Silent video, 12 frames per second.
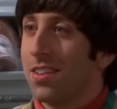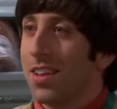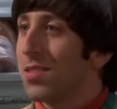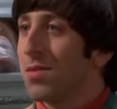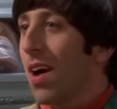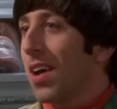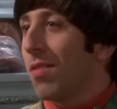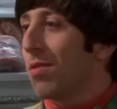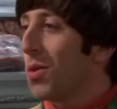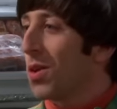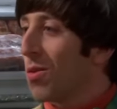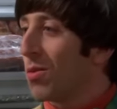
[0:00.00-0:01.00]
Let's invite
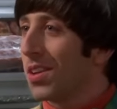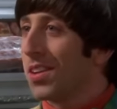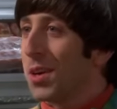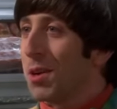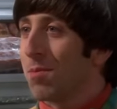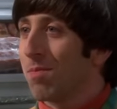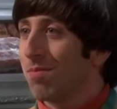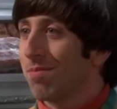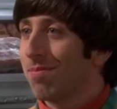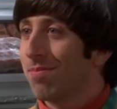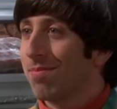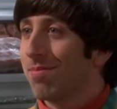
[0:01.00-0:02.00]
everyone over to dinner.
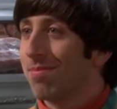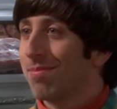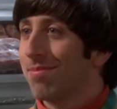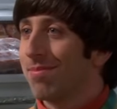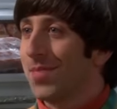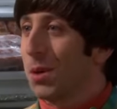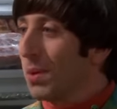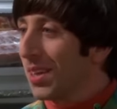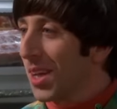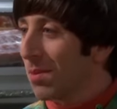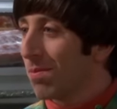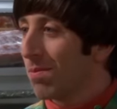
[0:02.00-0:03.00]
I'll be
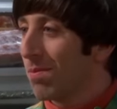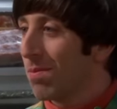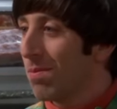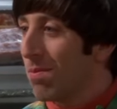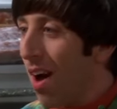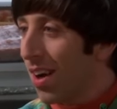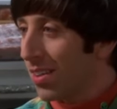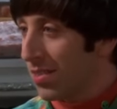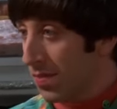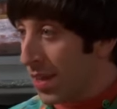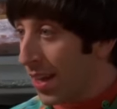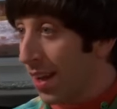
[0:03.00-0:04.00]
like Ma's
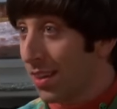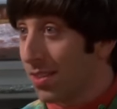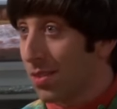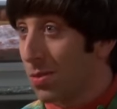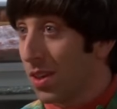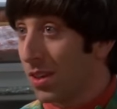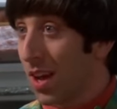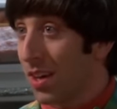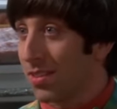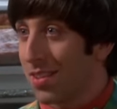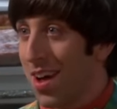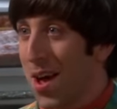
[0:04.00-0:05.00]
feeding us one
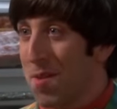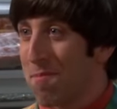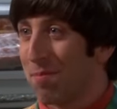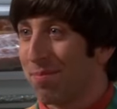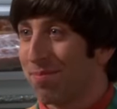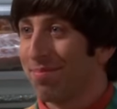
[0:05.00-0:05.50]
last time.